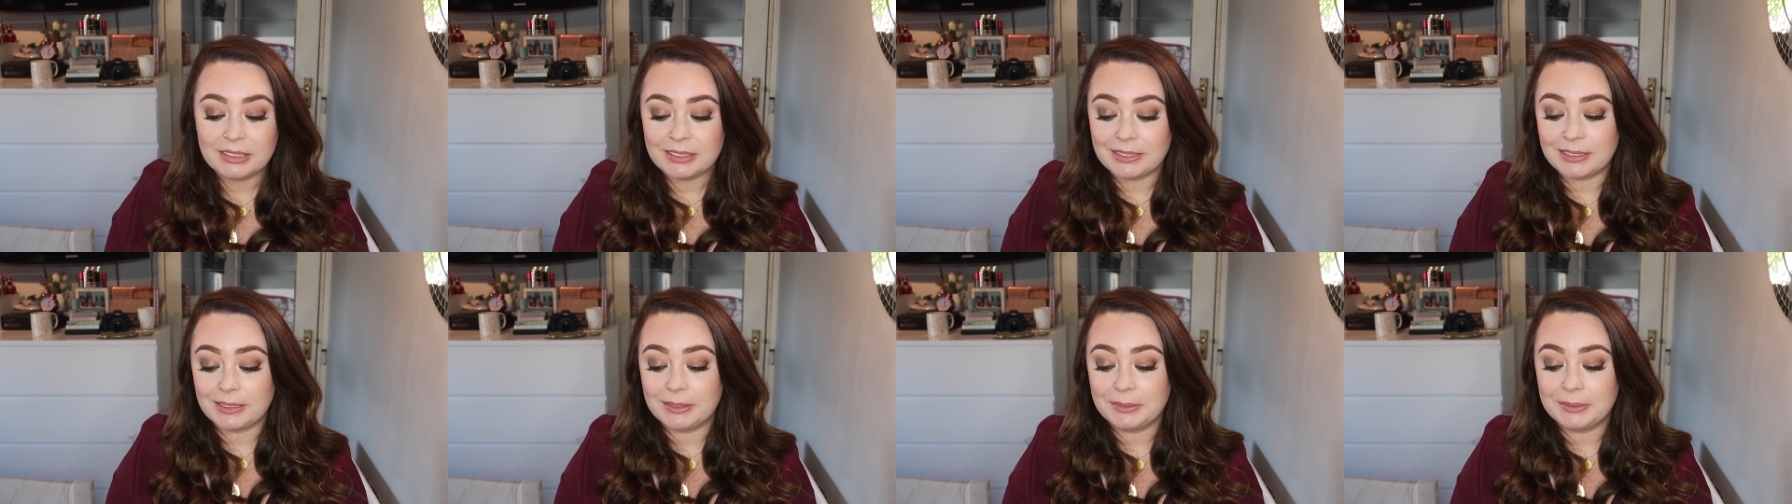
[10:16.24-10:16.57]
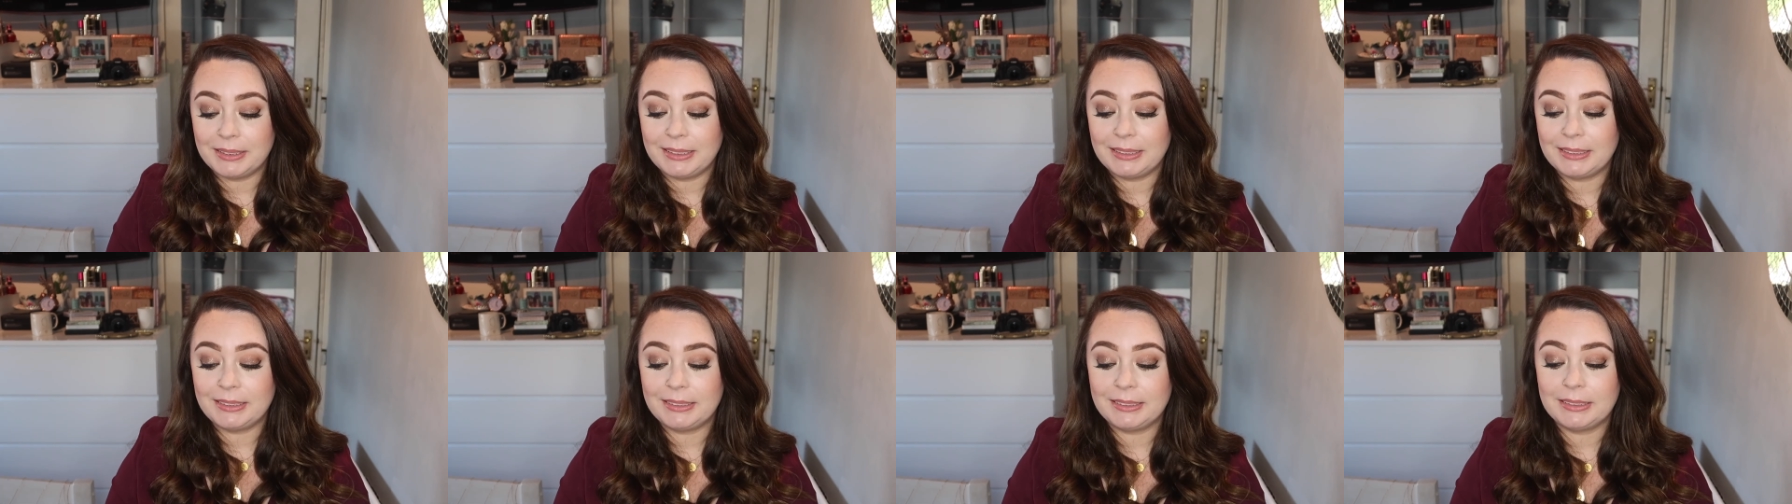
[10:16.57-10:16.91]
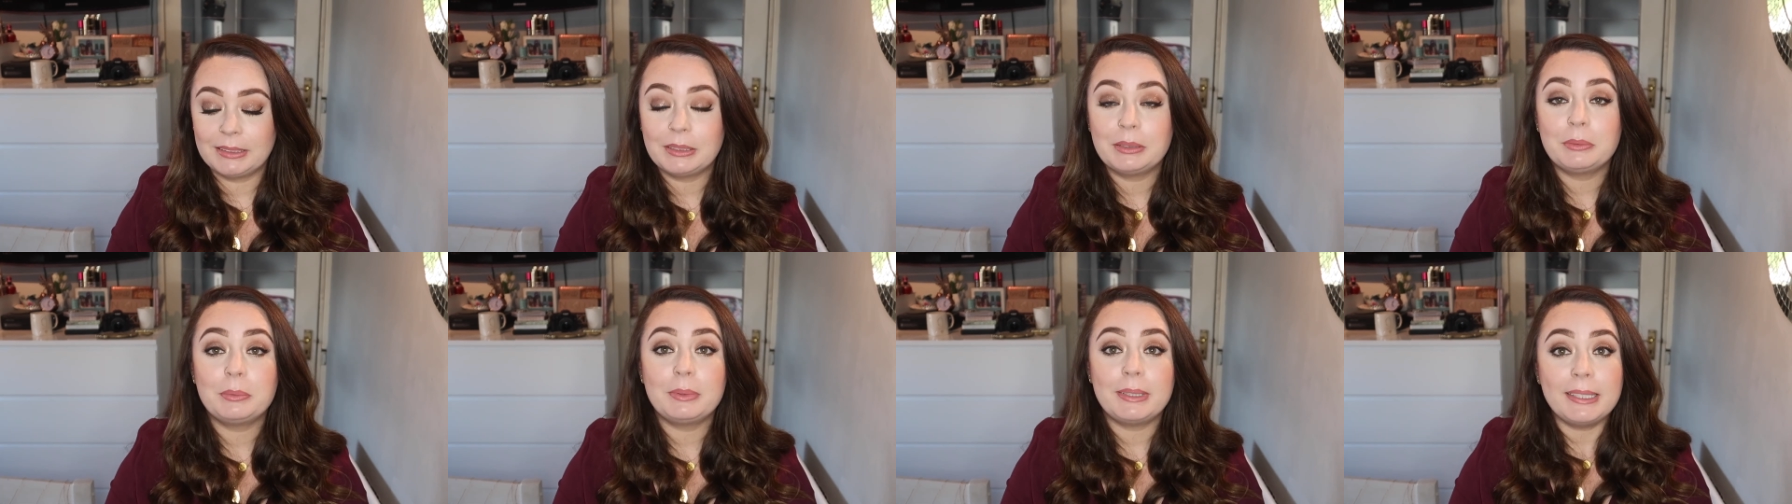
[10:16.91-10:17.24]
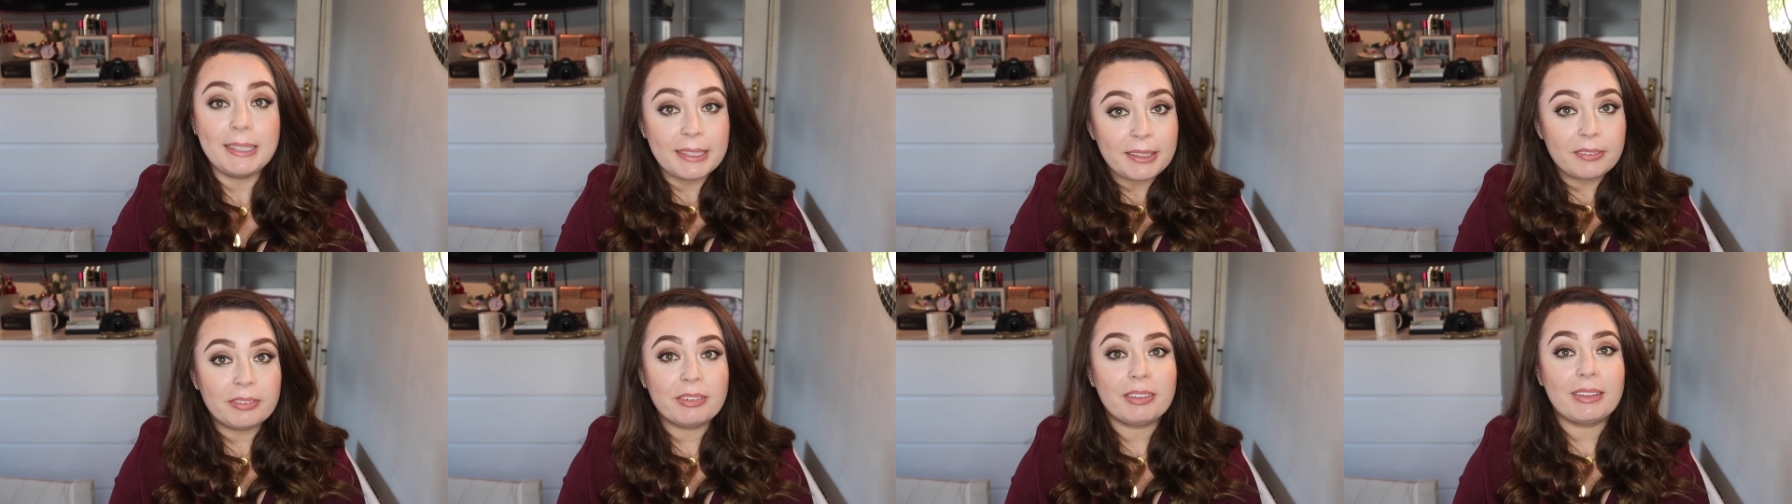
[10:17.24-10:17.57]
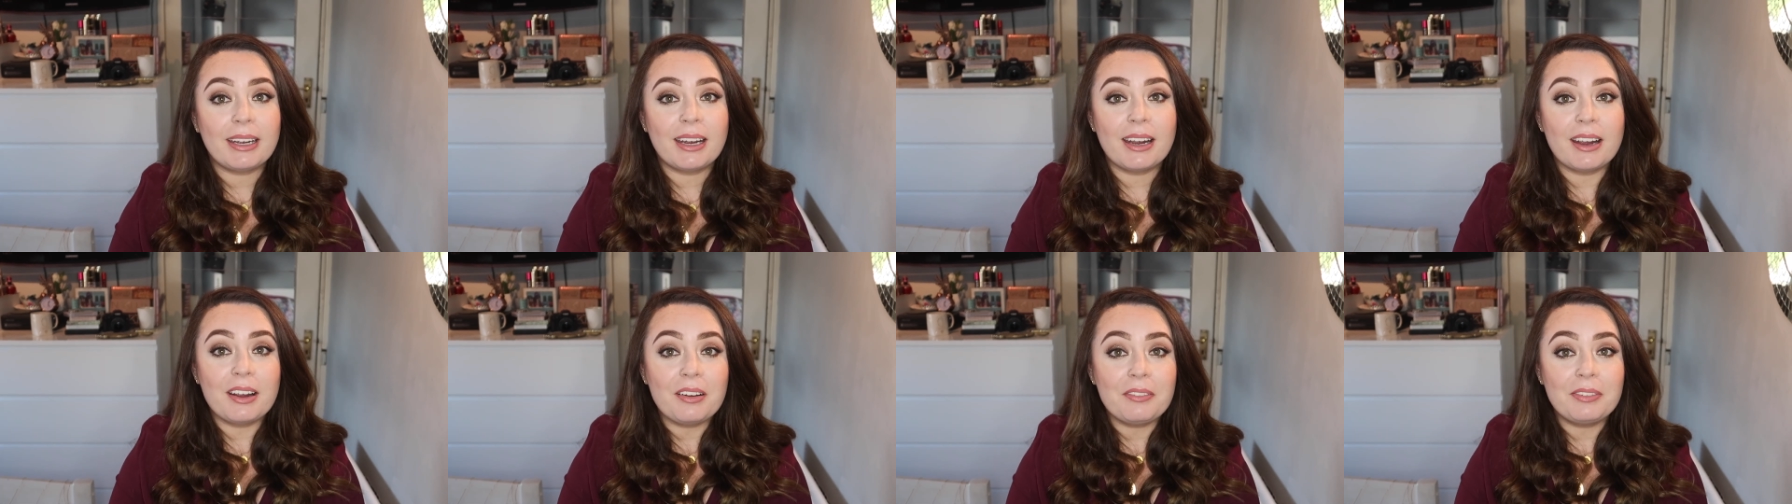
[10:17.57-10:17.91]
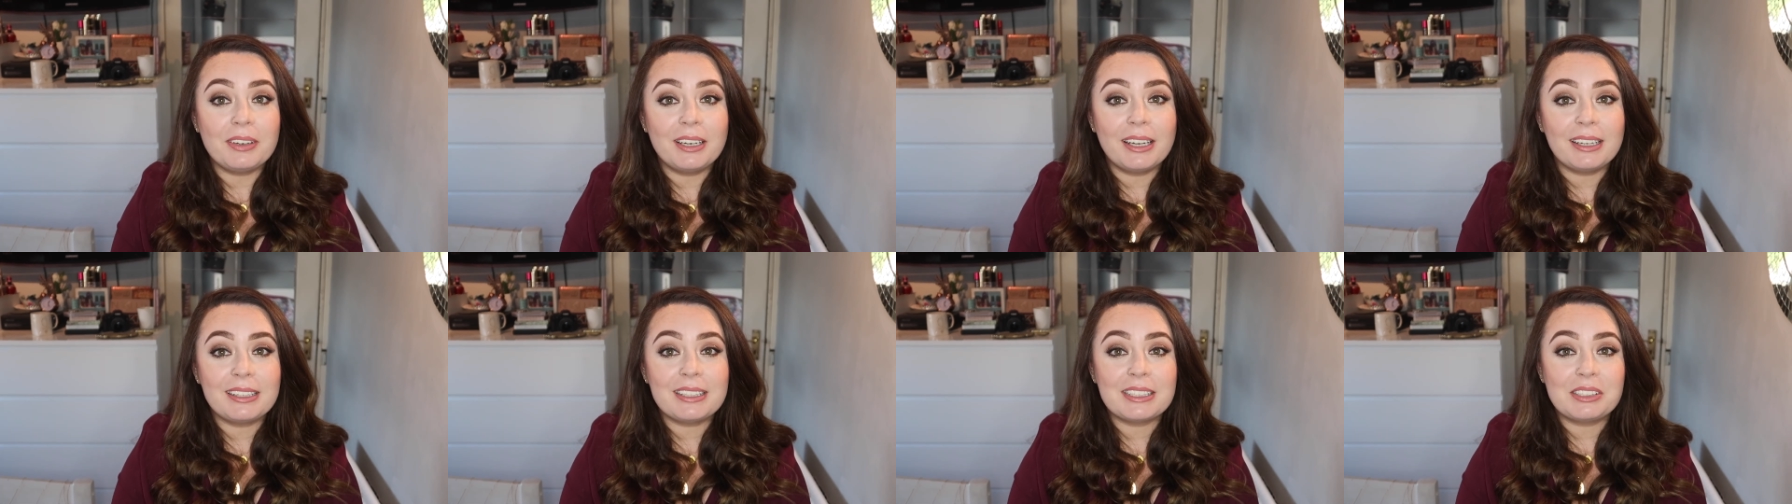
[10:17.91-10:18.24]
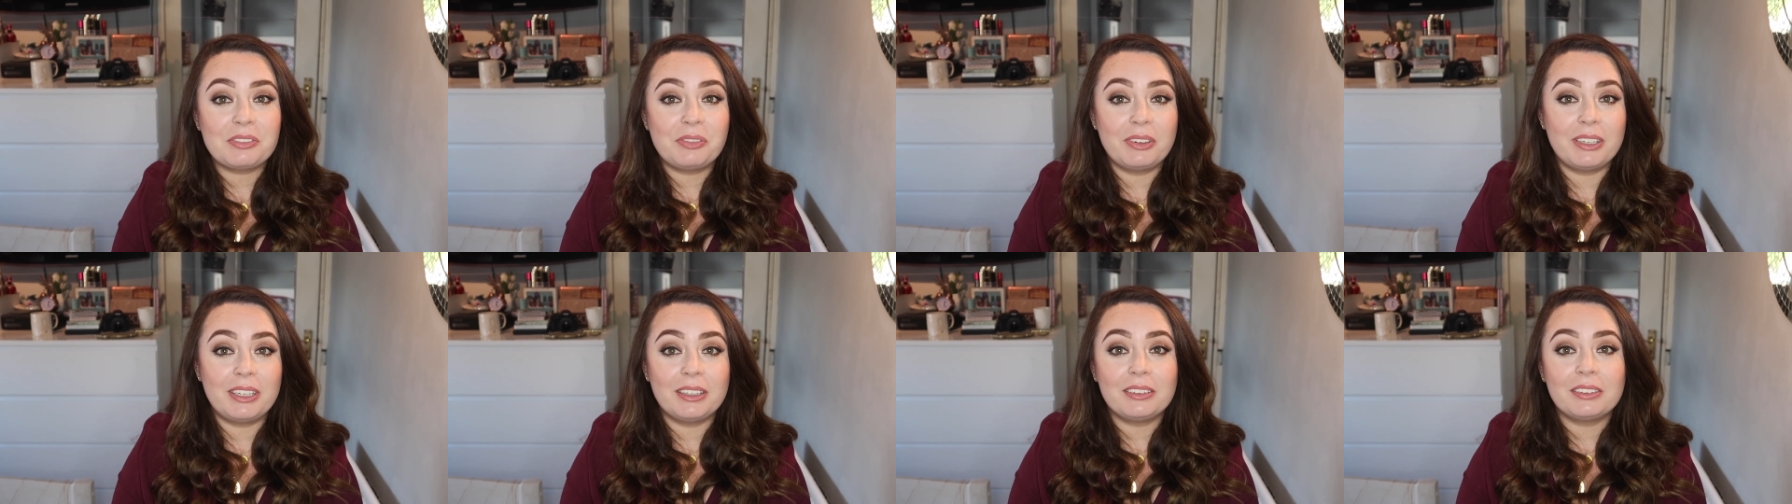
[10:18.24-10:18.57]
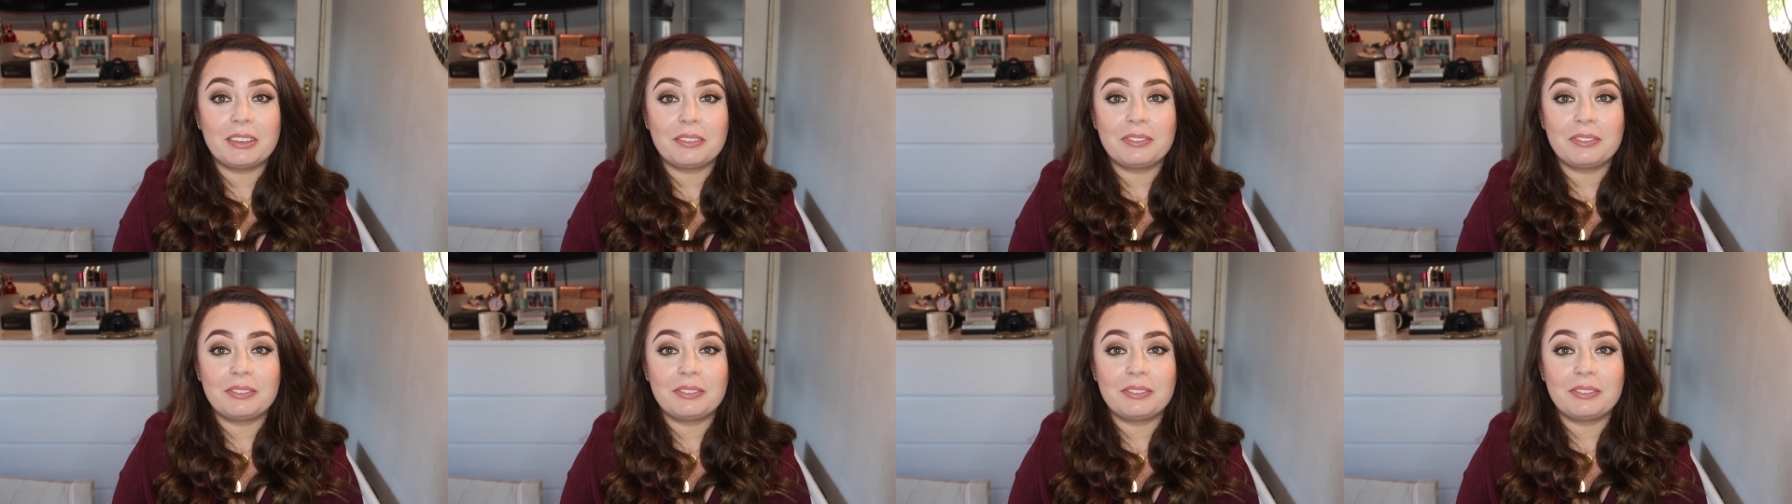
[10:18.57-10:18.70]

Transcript: So uh, we'll leave it there. If you like this video,